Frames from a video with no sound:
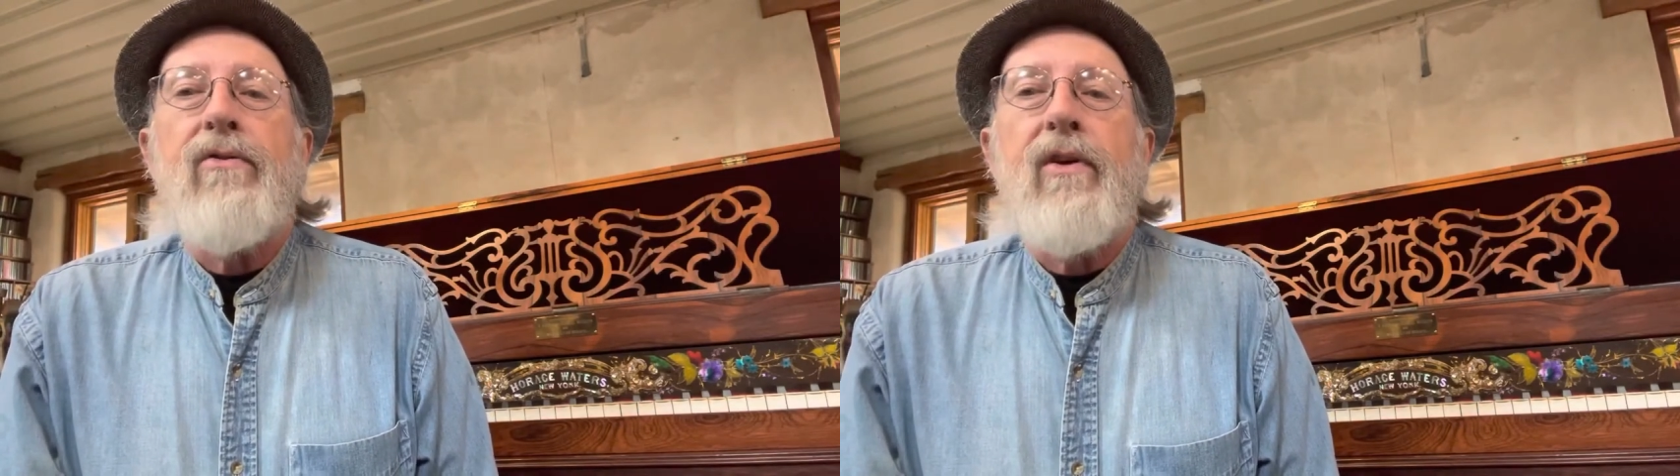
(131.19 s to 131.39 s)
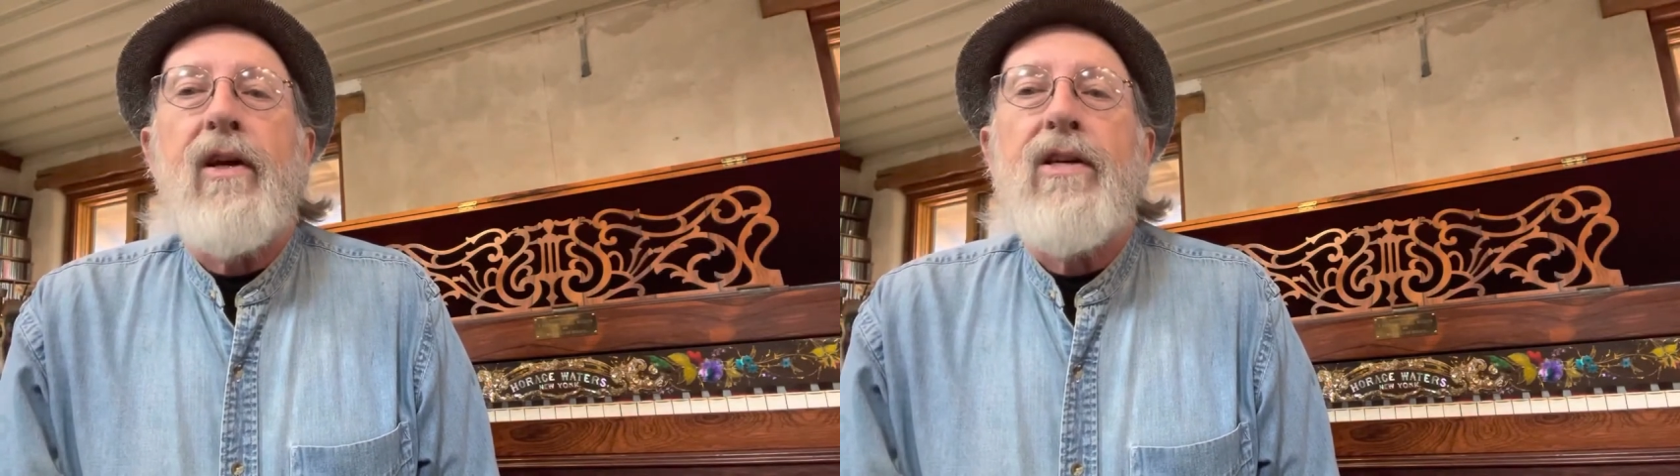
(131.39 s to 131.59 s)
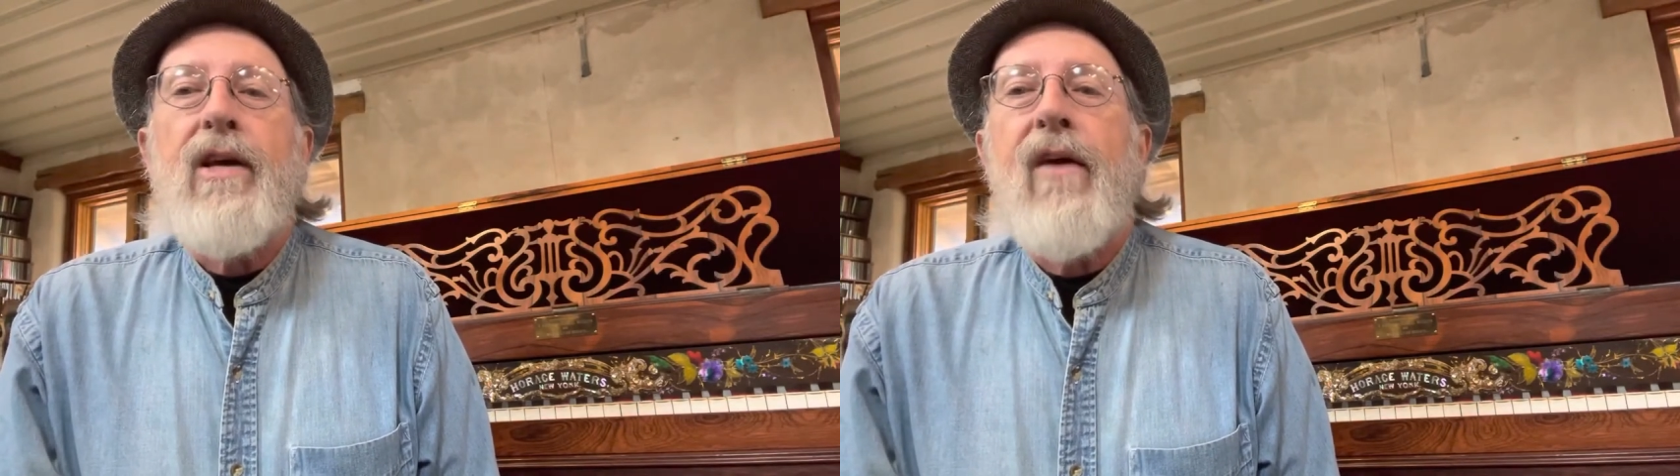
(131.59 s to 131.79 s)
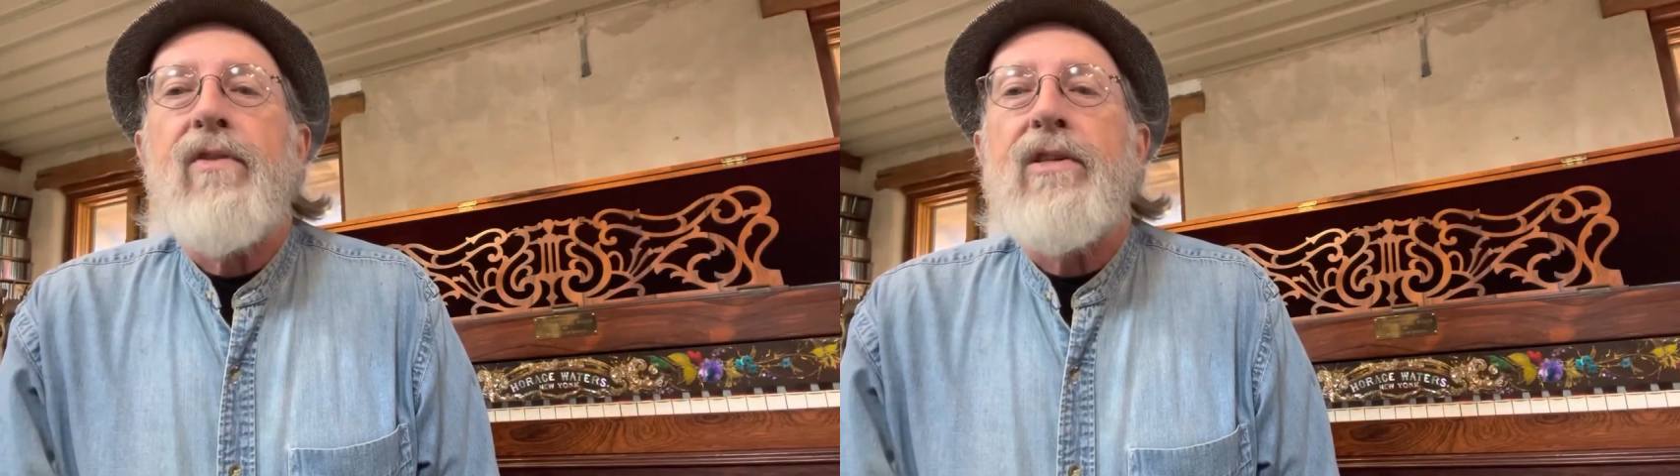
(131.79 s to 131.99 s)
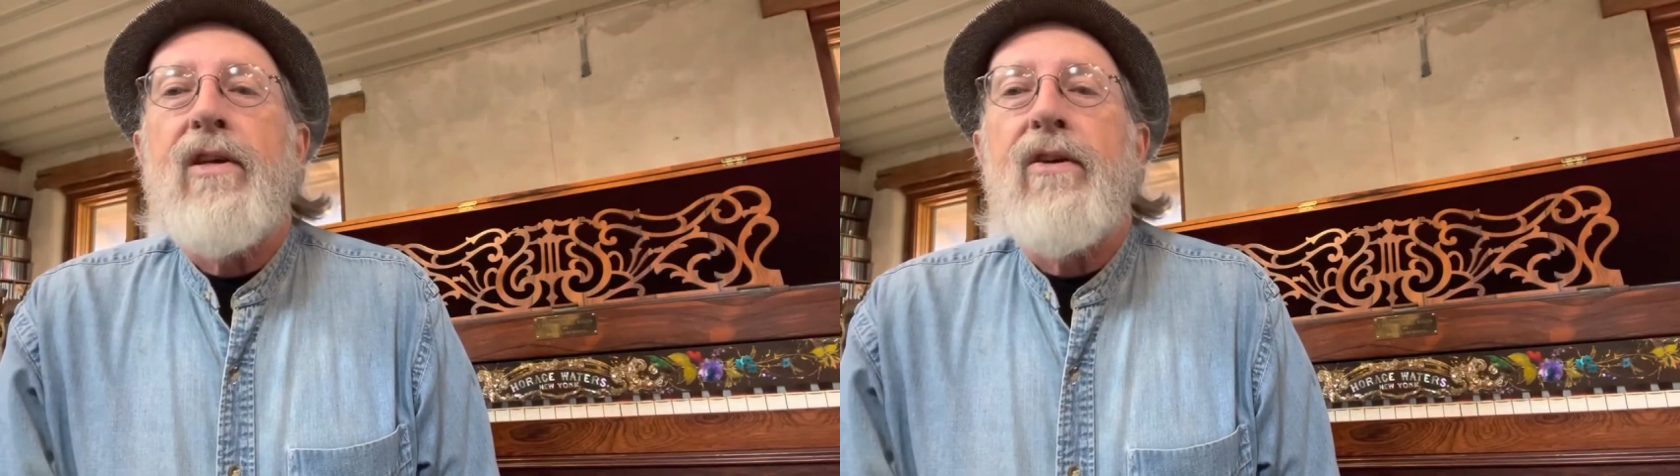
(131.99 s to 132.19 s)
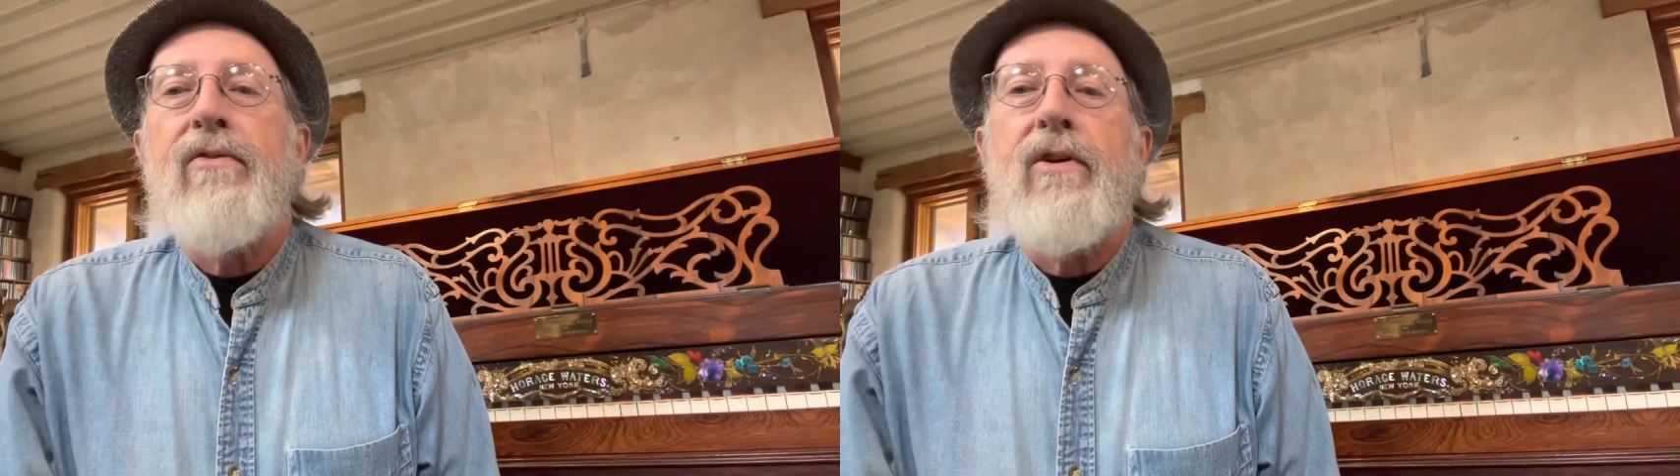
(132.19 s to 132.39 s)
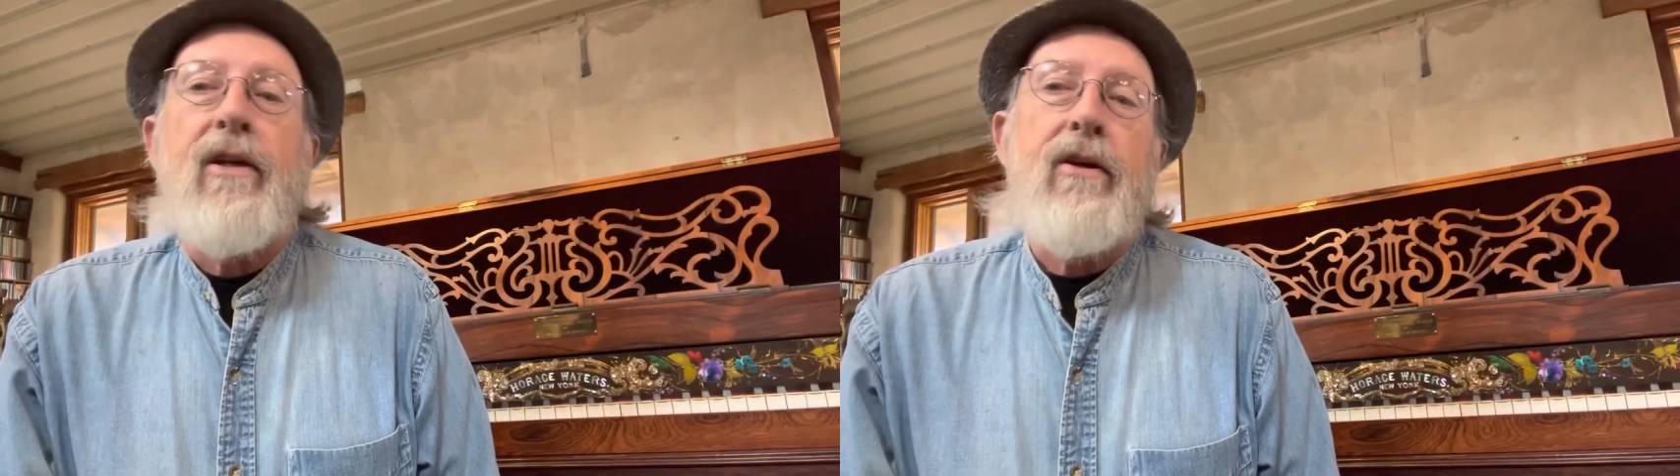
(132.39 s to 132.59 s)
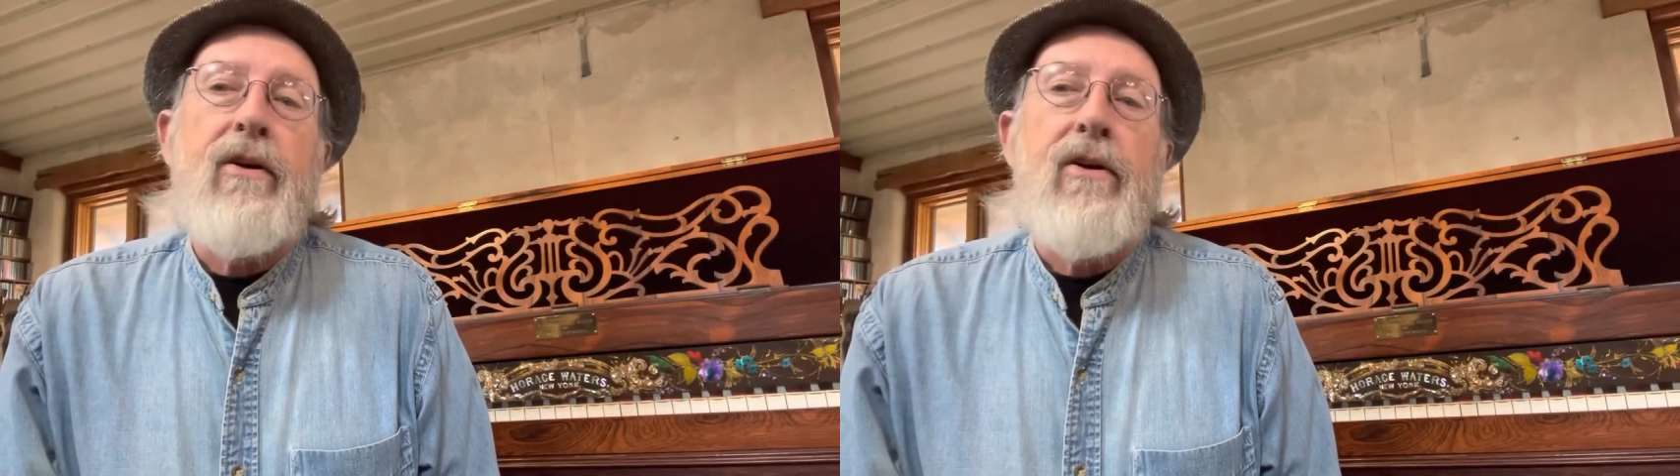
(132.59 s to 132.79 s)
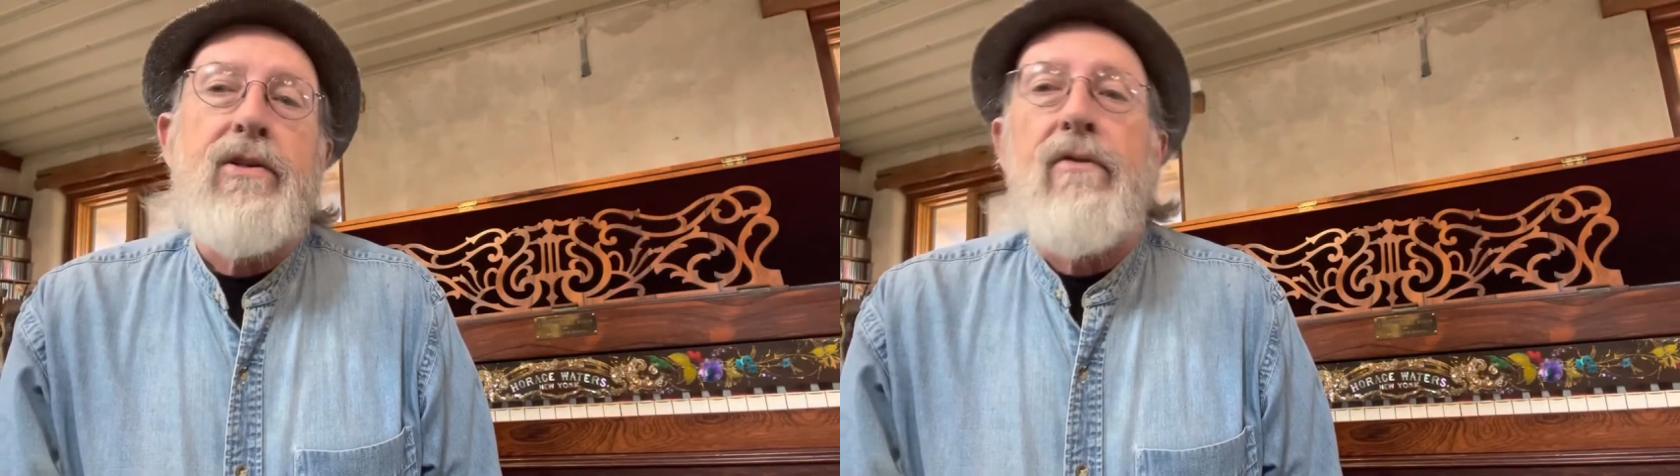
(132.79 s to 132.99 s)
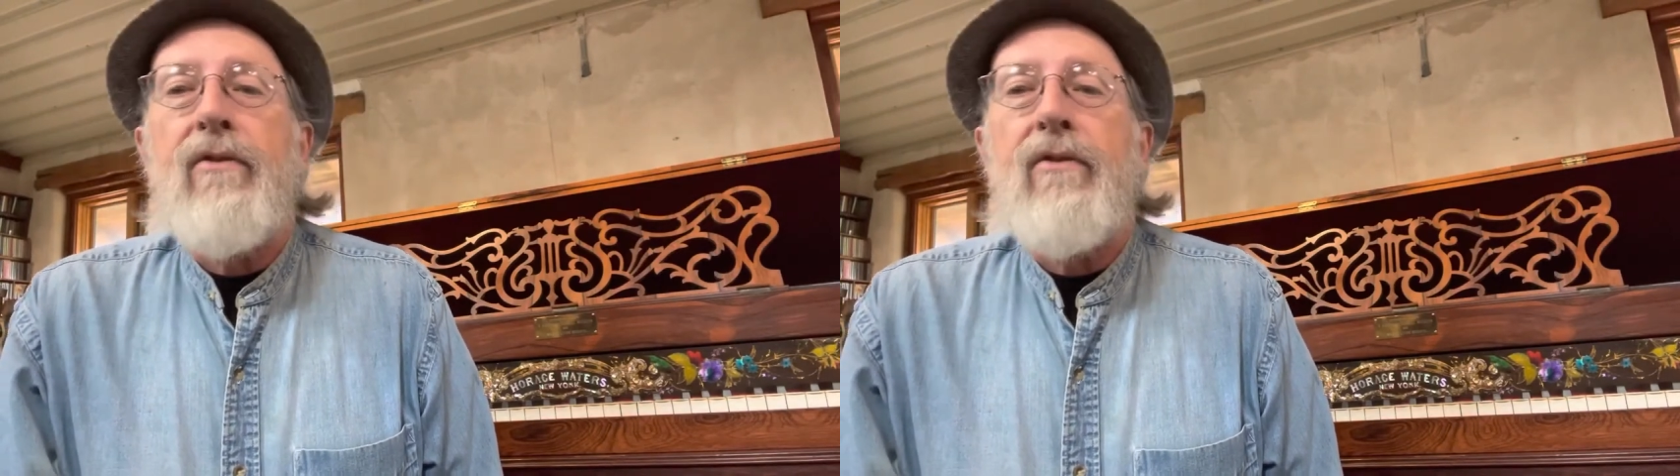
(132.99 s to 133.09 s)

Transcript: fee because I haven't seen it for 10 years,